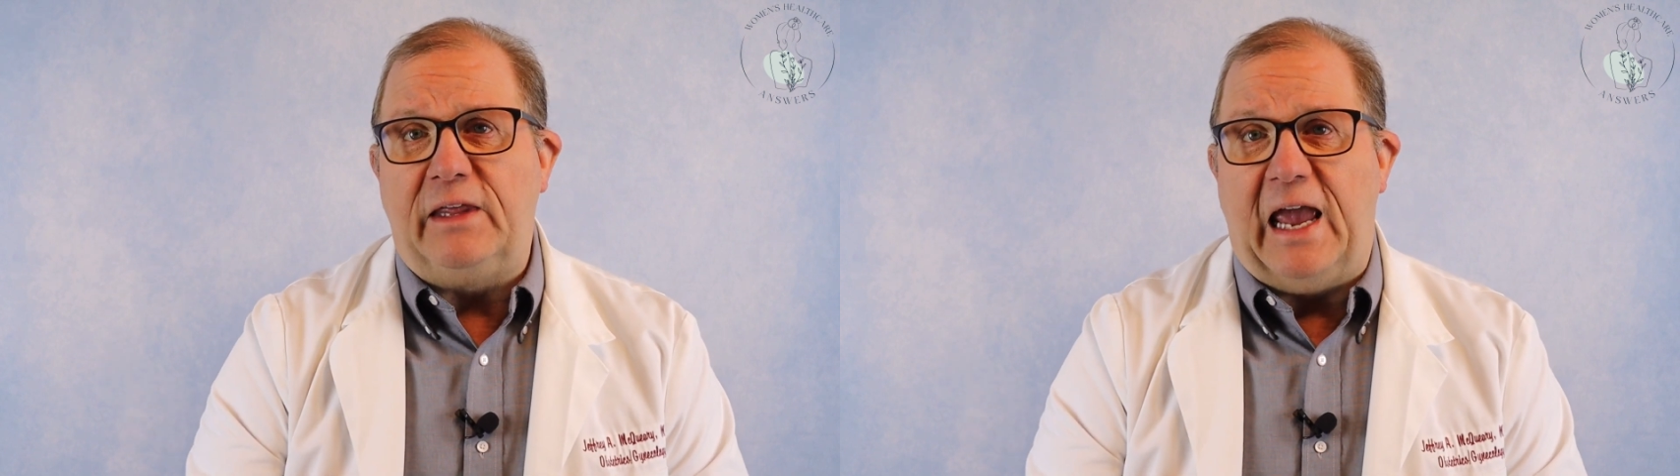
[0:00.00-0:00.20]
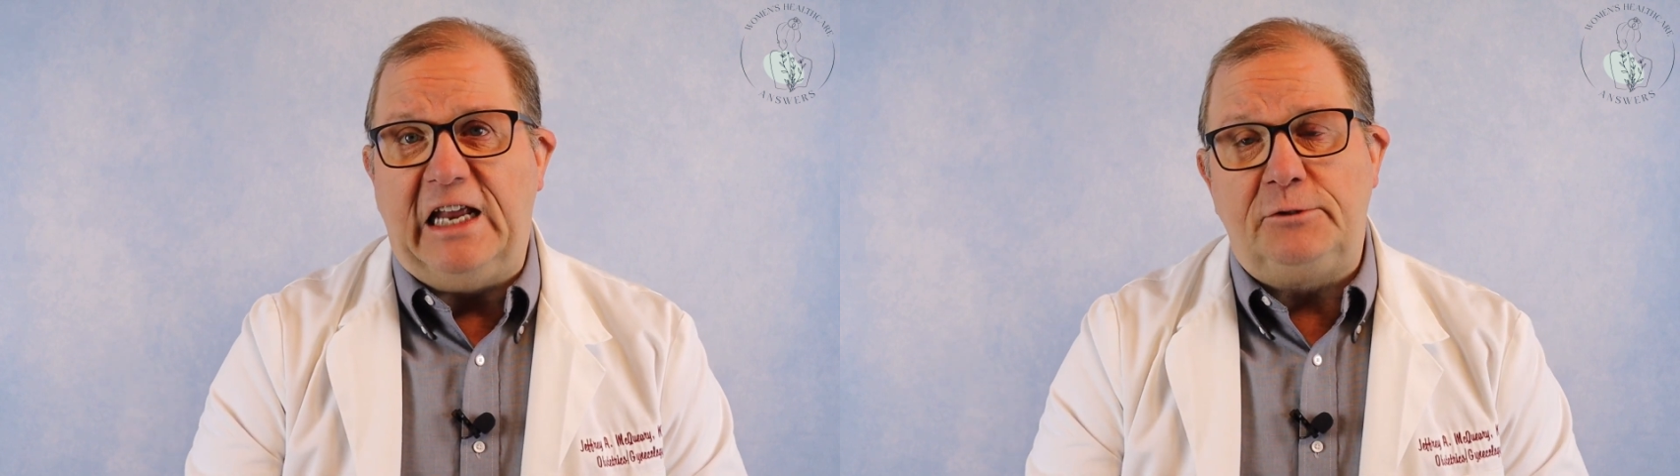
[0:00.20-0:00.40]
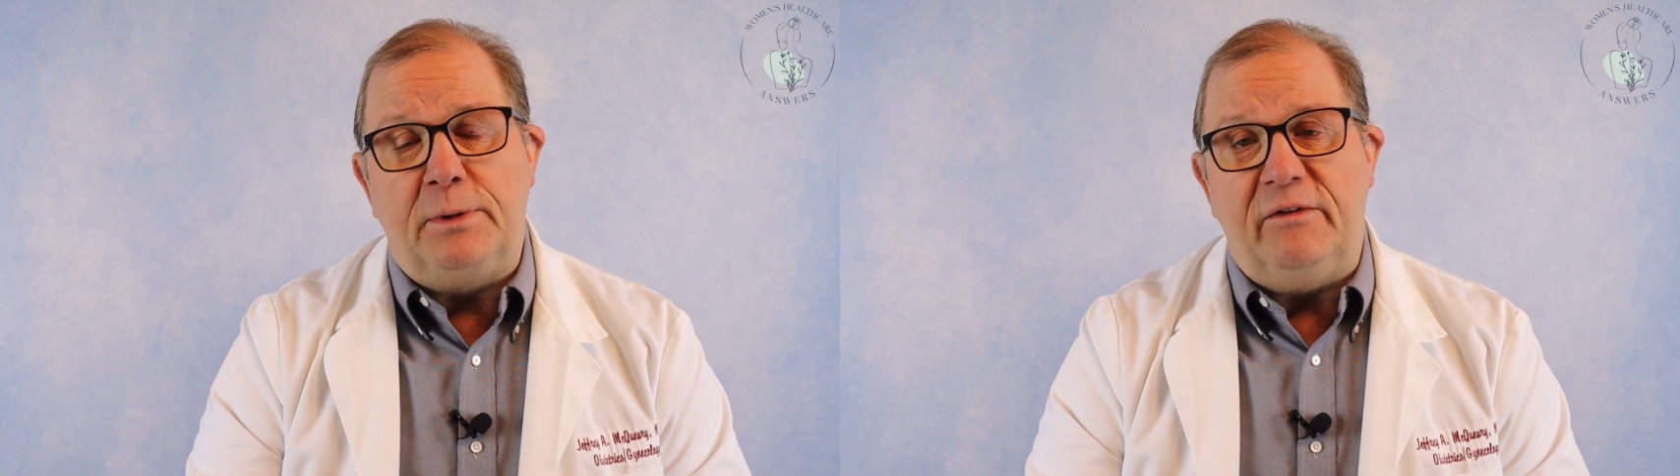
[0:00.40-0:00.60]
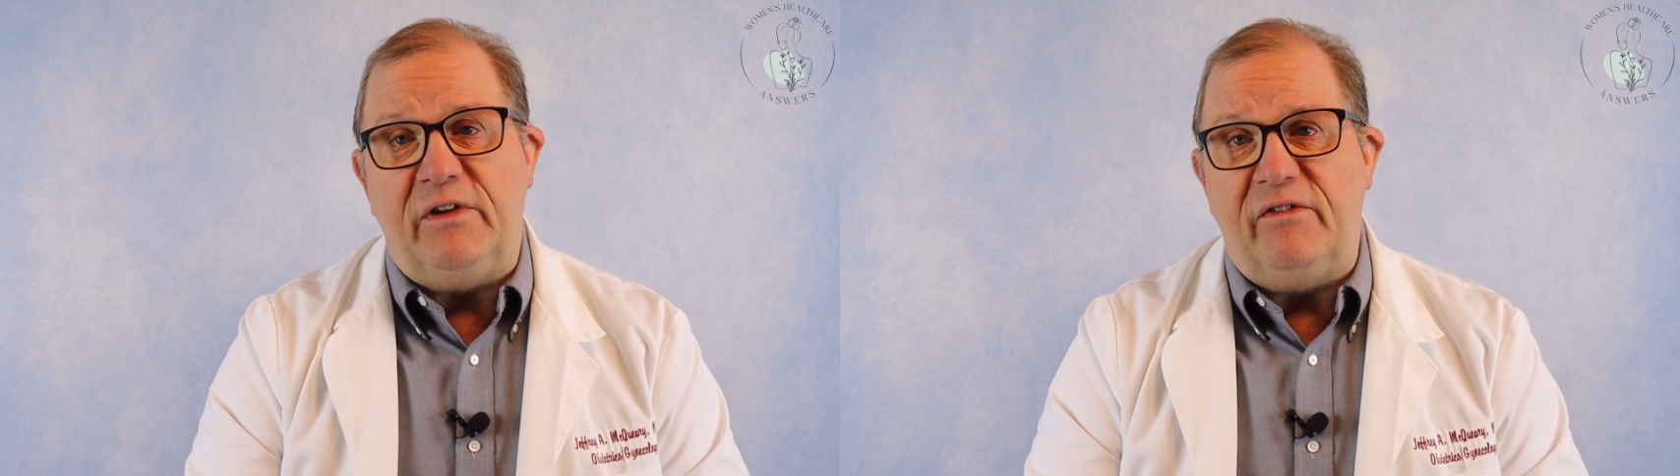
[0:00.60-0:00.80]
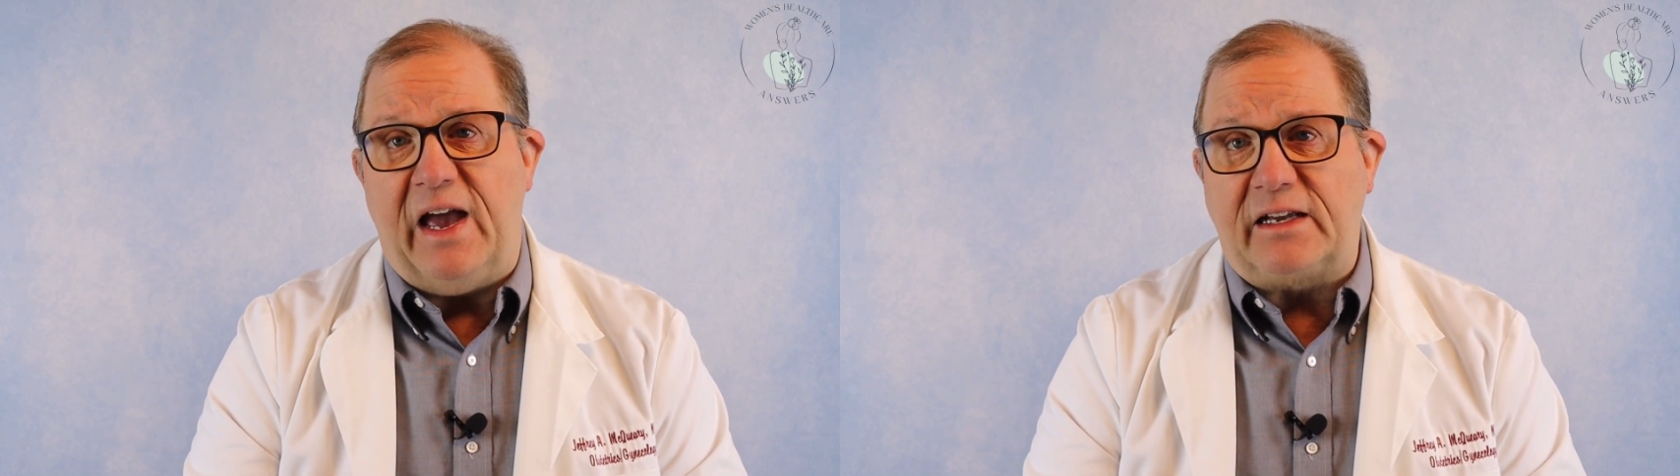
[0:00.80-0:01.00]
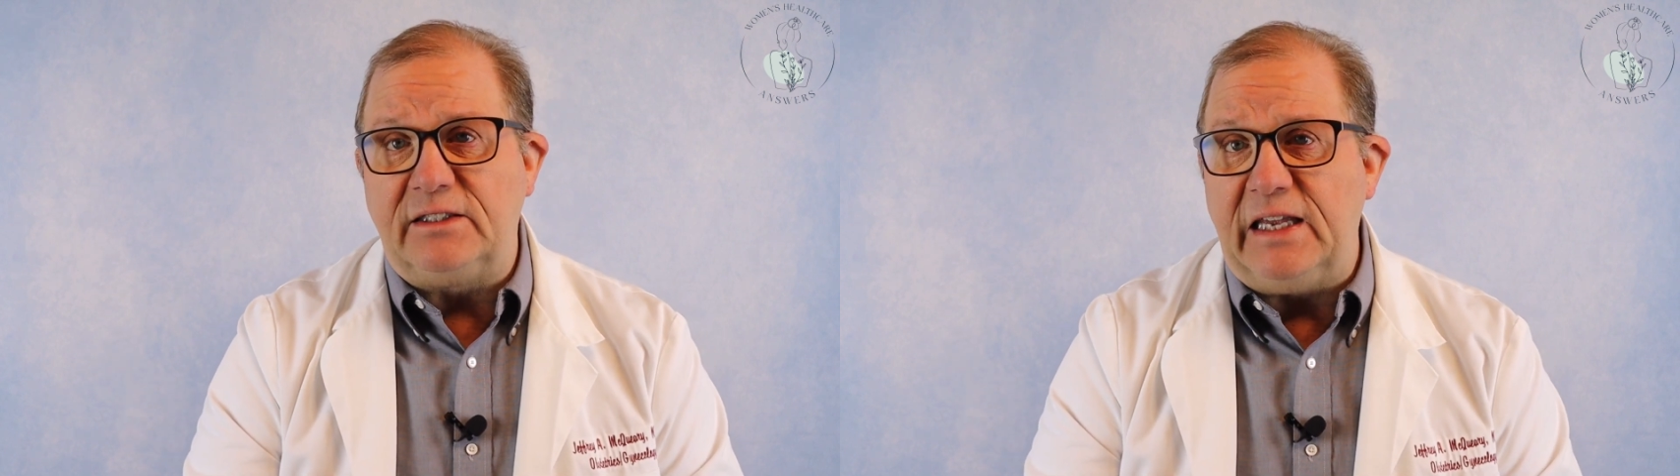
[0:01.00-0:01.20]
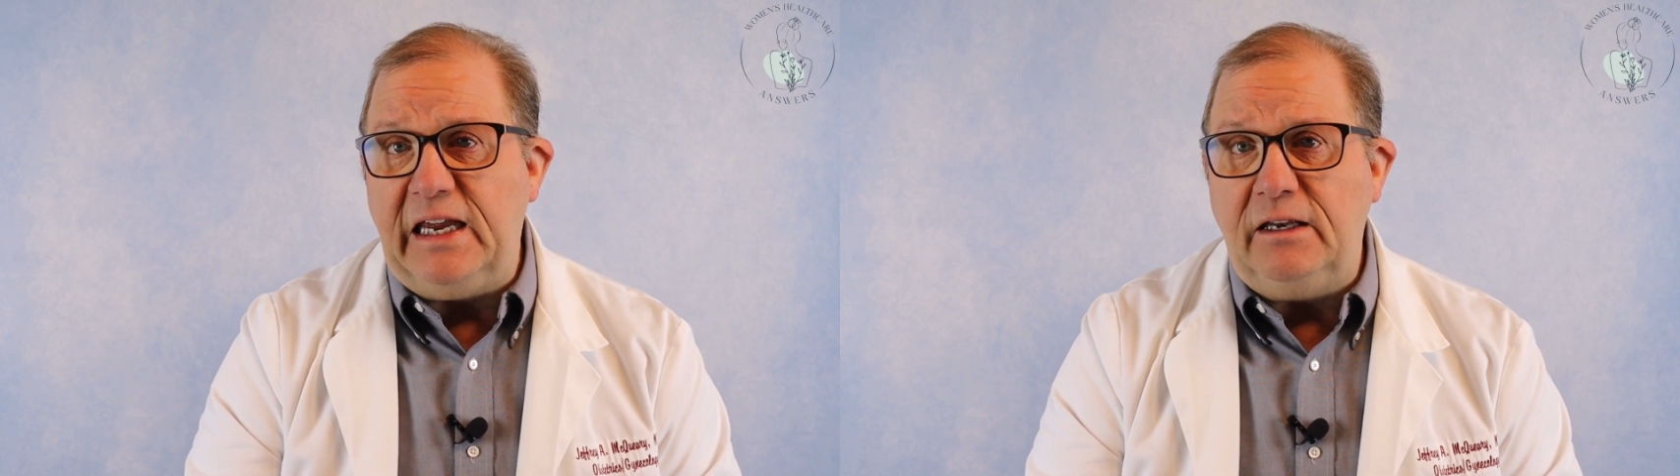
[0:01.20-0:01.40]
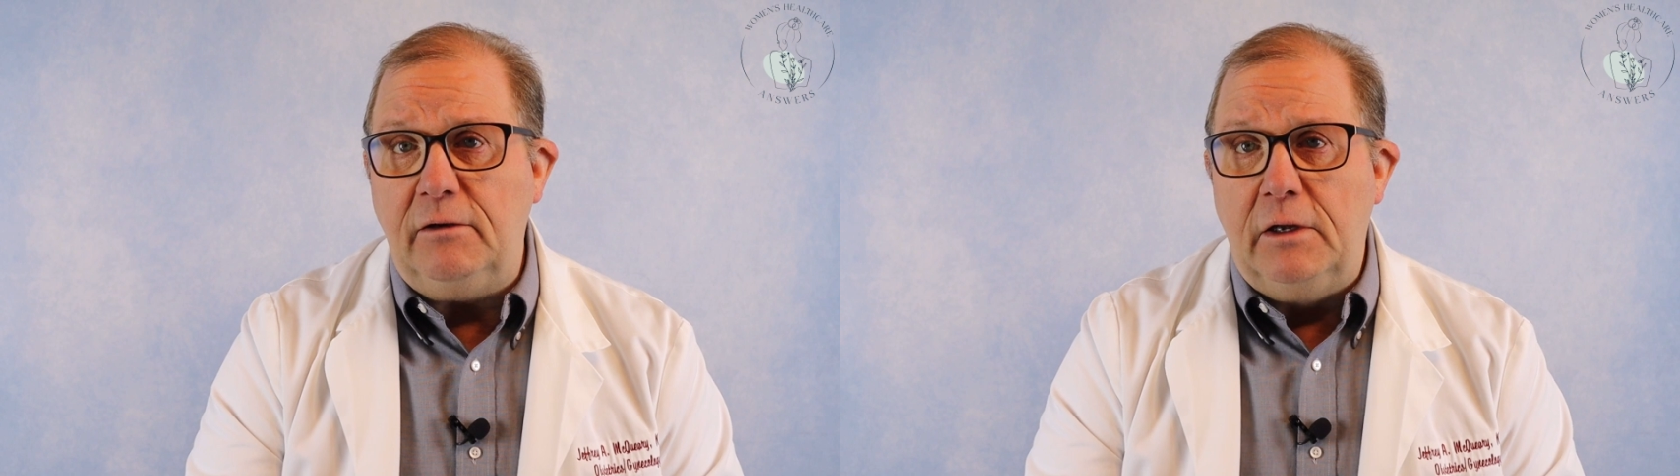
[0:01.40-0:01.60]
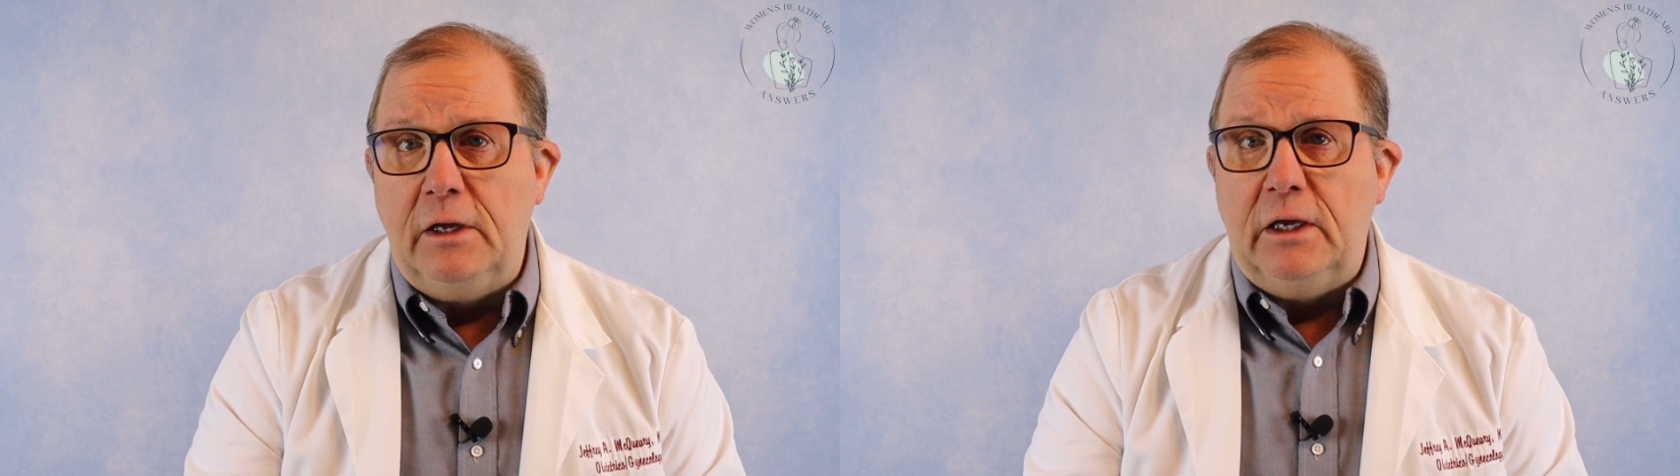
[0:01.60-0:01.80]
the HPV vaccine